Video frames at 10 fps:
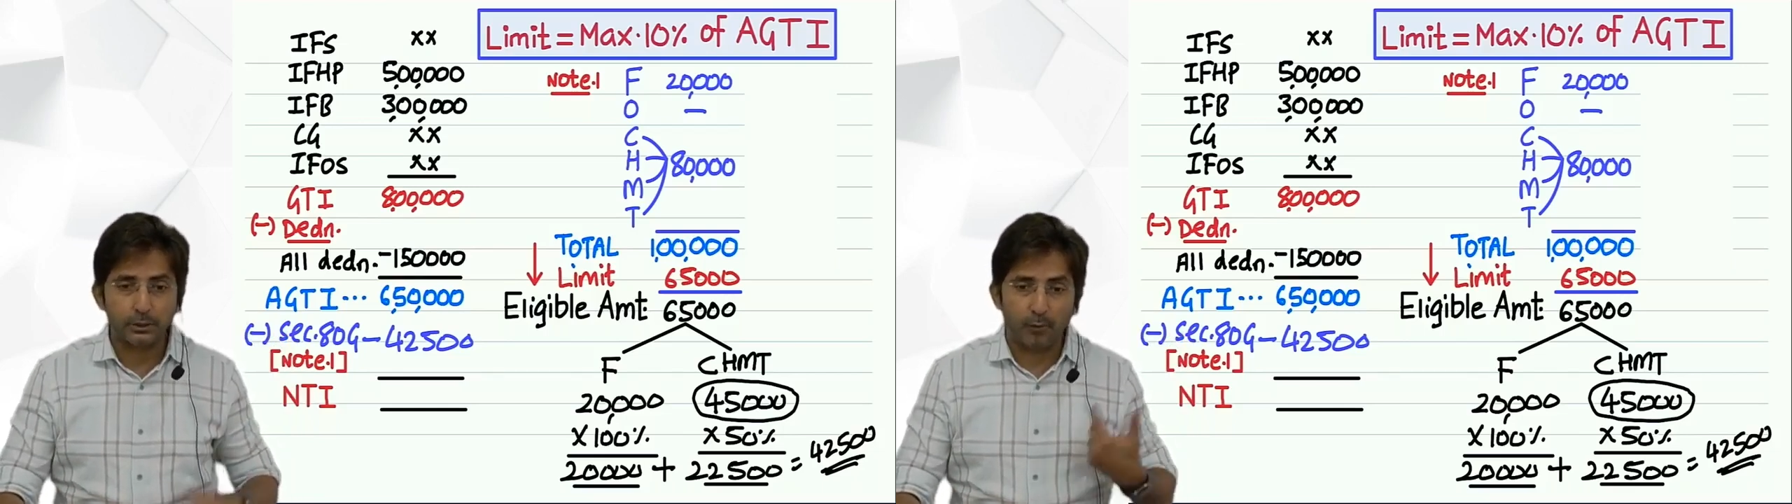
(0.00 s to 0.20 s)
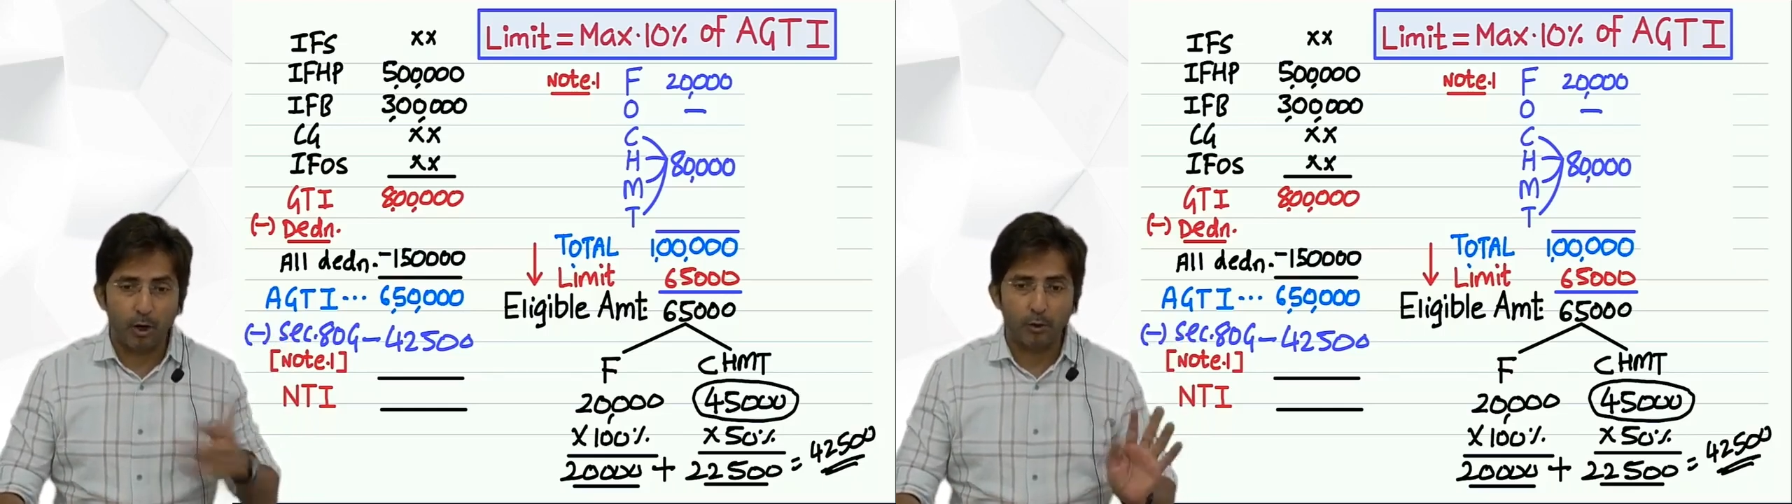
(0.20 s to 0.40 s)

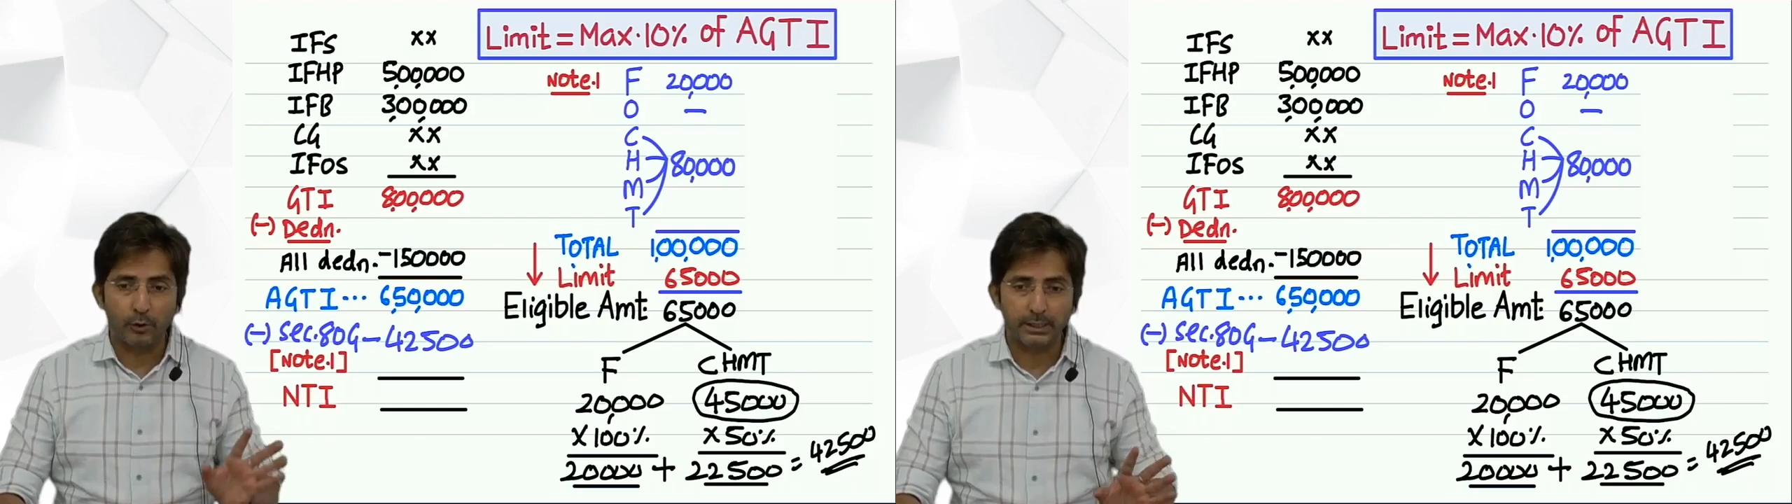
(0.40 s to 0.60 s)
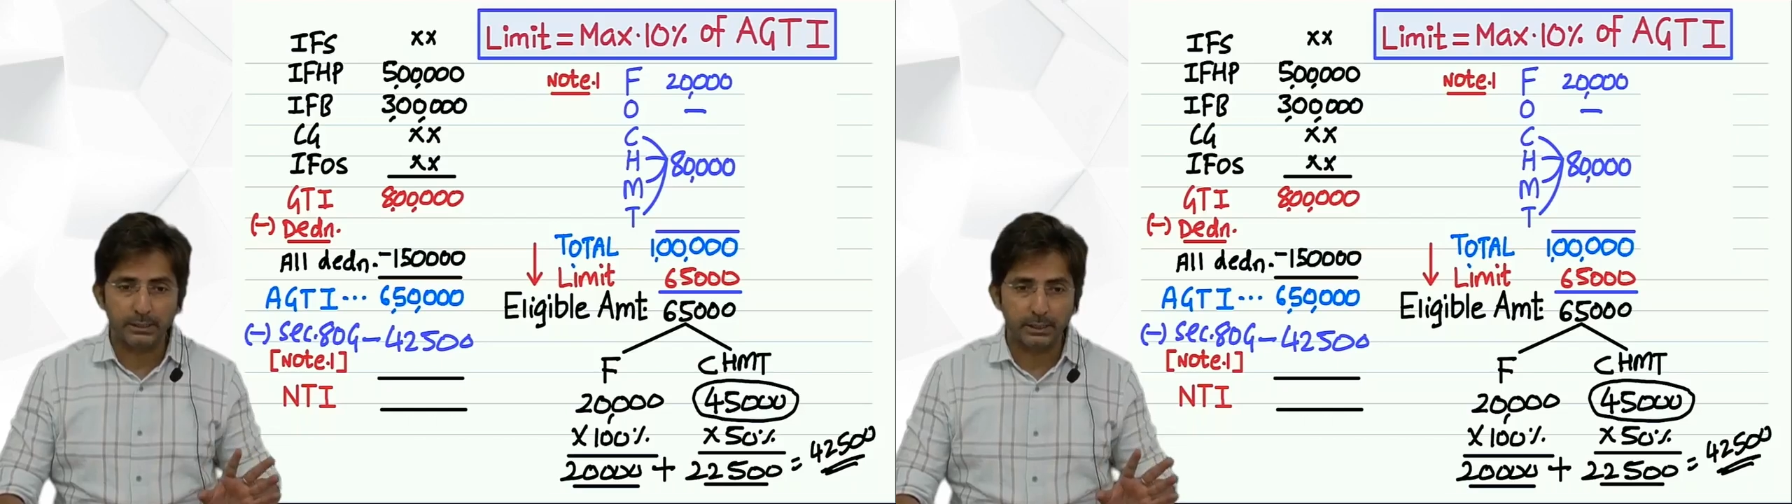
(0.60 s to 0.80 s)
of all
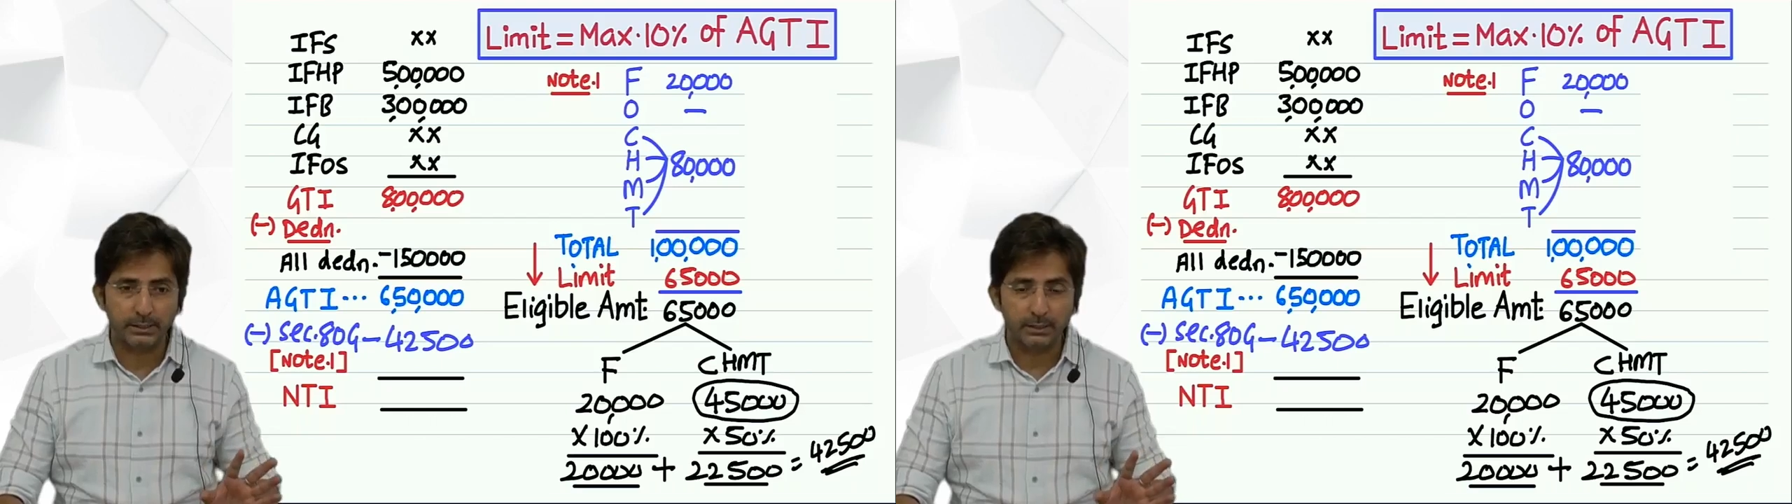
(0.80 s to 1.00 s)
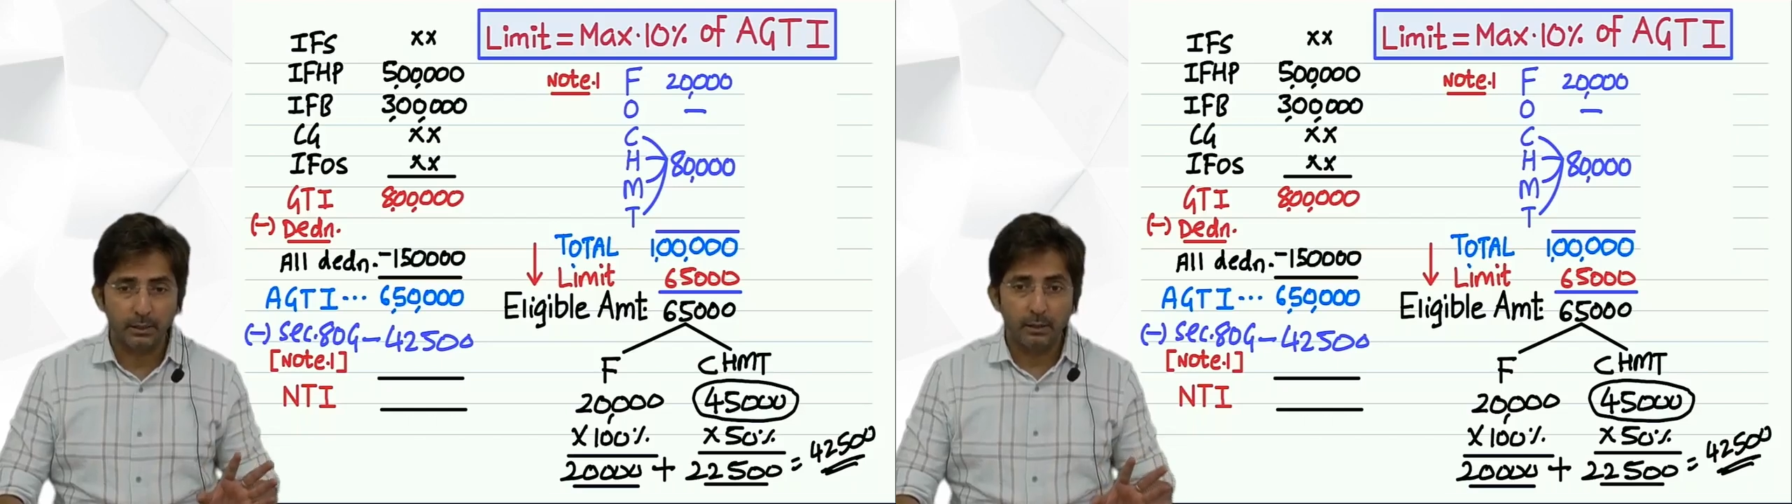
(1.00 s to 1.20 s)
donations